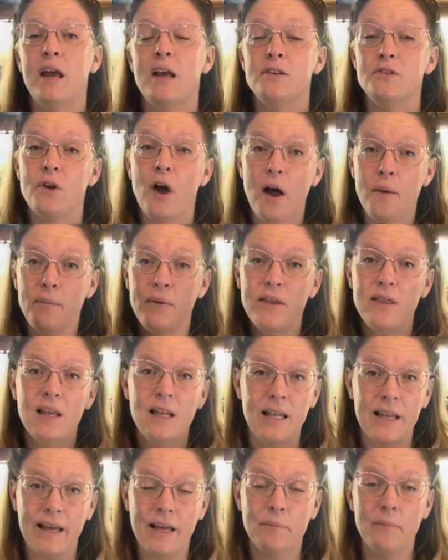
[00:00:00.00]
So I'll put the
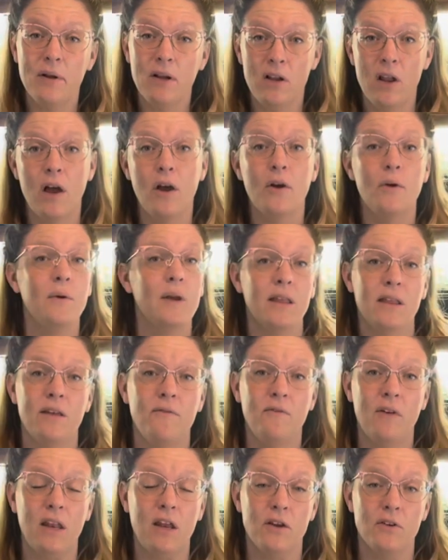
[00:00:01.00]
link below in the
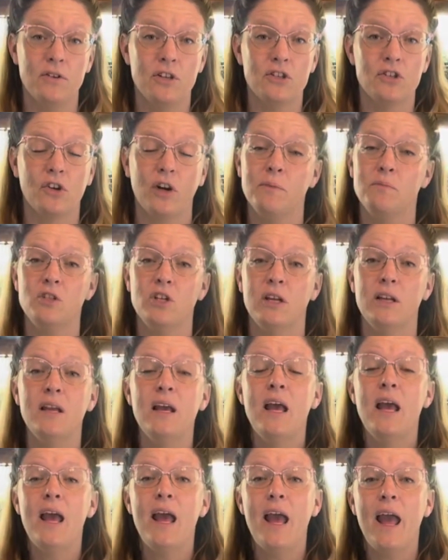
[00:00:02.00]
video description.
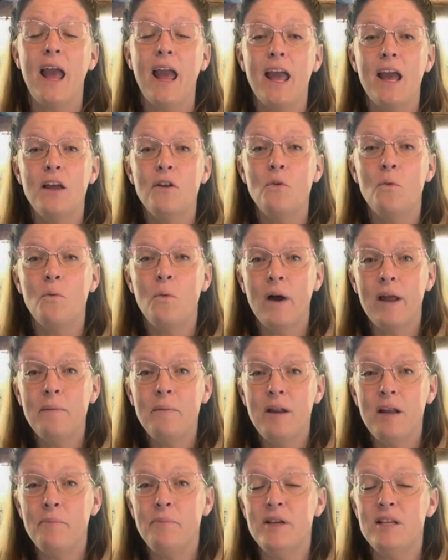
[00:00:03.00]
And what I'm
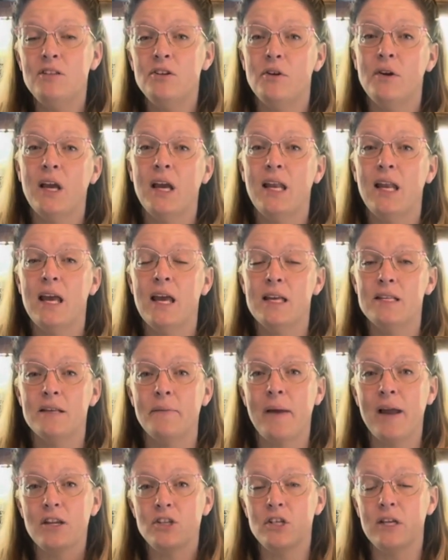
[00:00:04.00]
going to be doing is I'm
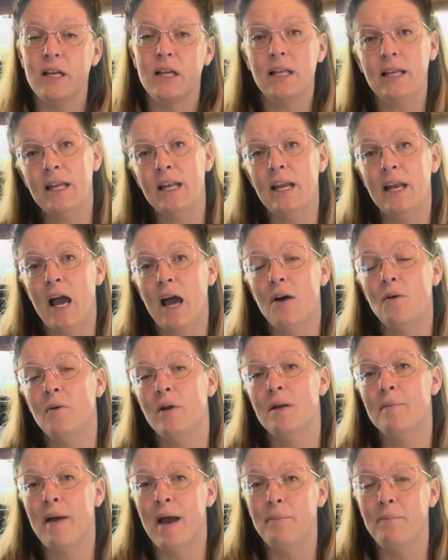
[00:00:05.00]
actually cleaning out
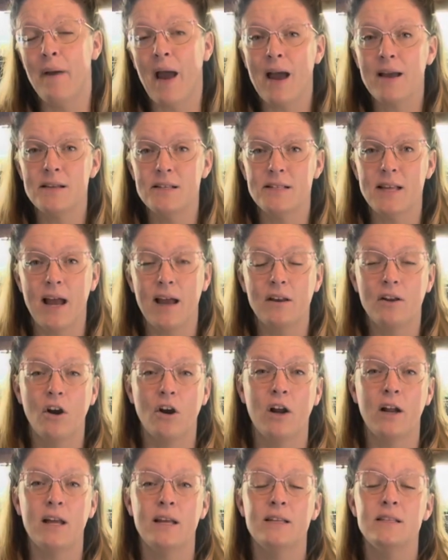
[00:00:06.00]
one of my backside
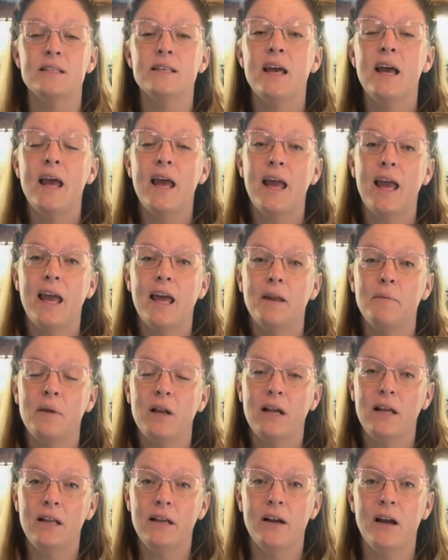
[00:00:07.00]
gardens, and I'm going
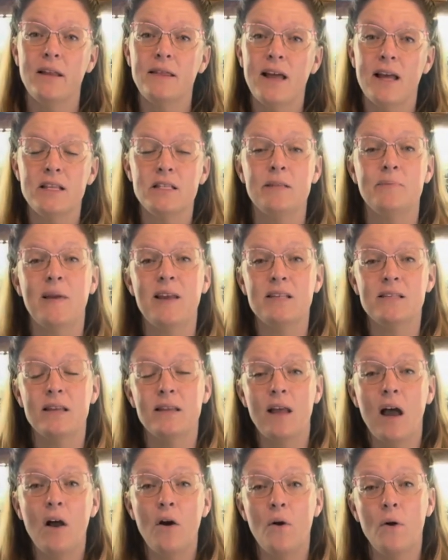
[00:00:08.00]
to clear out that space, and
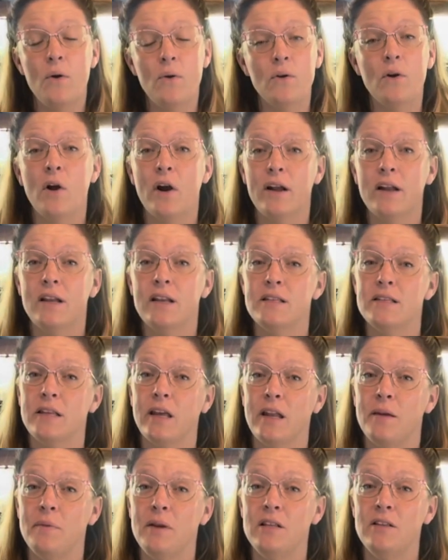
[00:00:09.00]
that whole garden is
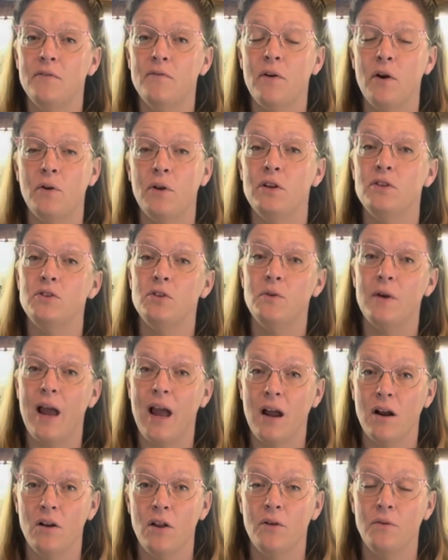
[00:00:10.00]
going to be devoted to
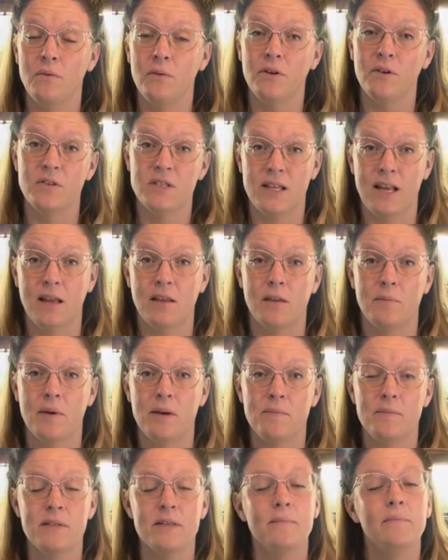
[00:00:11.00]
heirloom
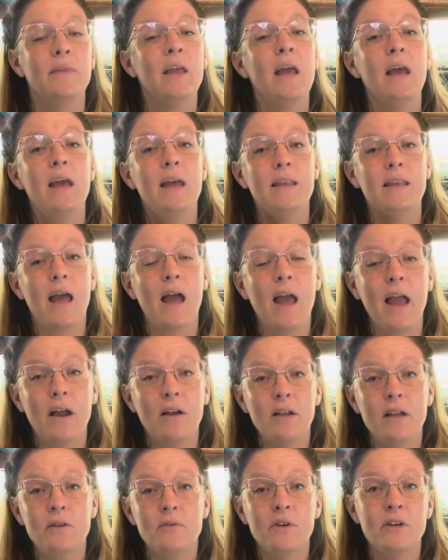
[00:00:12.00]
chrysanthemums. Now,
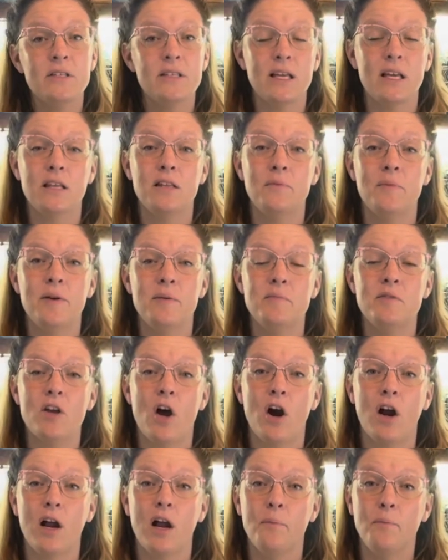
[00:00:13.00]
heirloom chrysanthemums
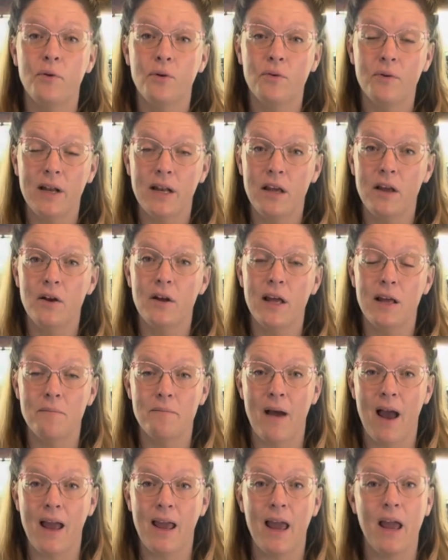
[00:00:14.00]
are a perennial in
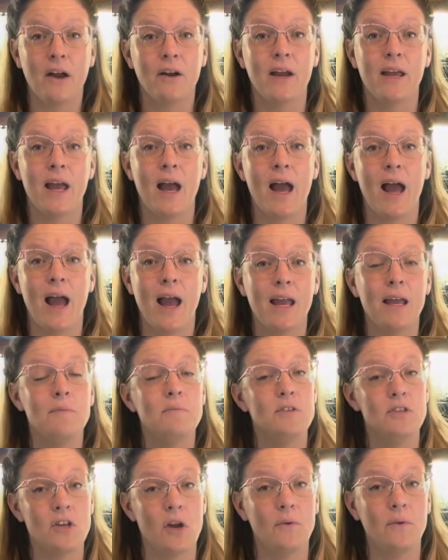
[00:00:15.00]
my area. I
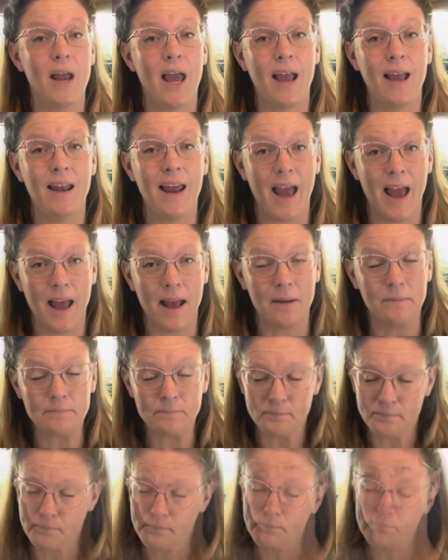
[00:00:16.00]
am Zone 8A.
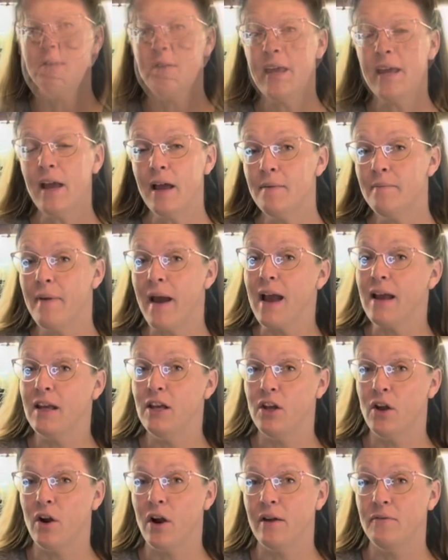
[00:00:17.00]
So they come back
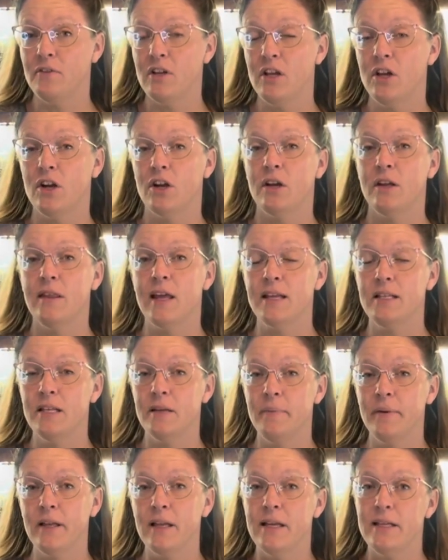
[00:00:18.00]
year after year. They
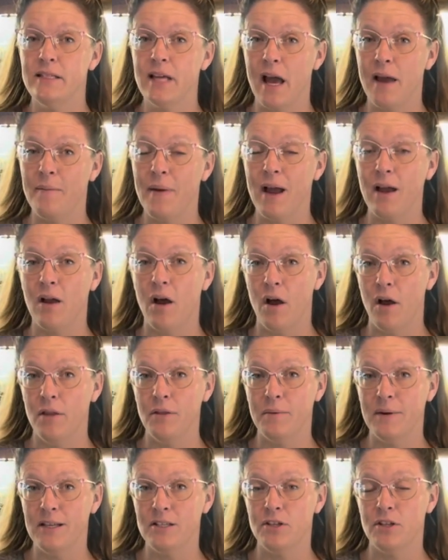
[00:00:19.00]
typically die back all the
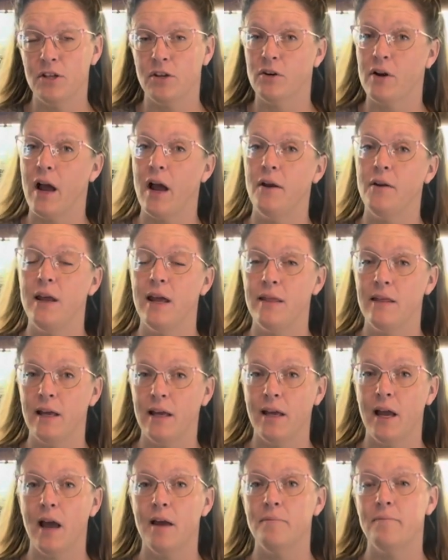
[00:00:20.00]
way to the ground and
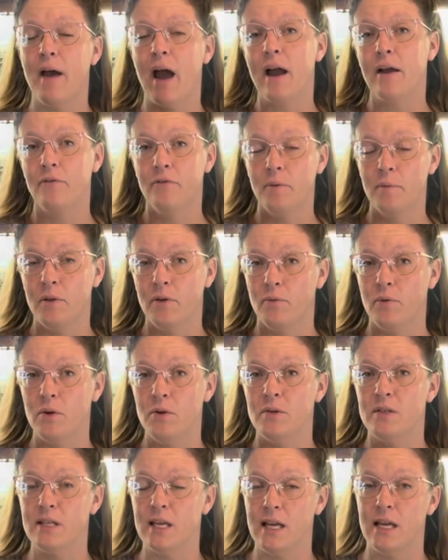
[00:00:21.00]
then come back from the
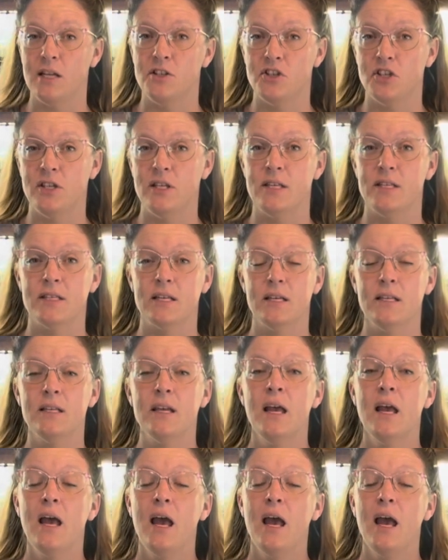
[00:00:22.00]
roots each season.